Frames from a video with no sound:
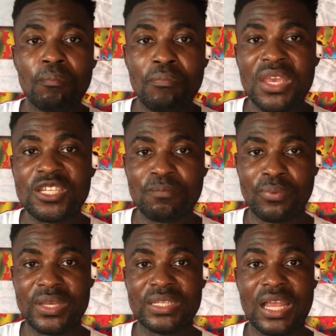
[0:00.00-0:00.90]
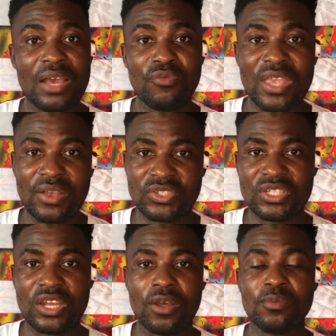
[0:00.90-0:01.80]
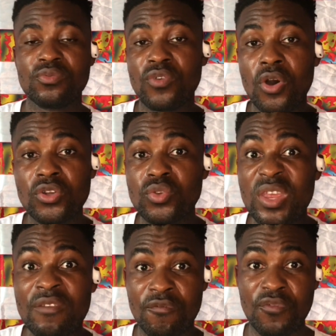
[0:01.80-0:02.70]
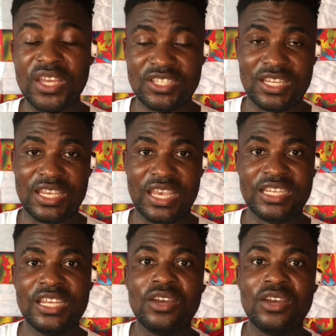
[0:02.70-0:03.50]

base point line we have set up for us to investigate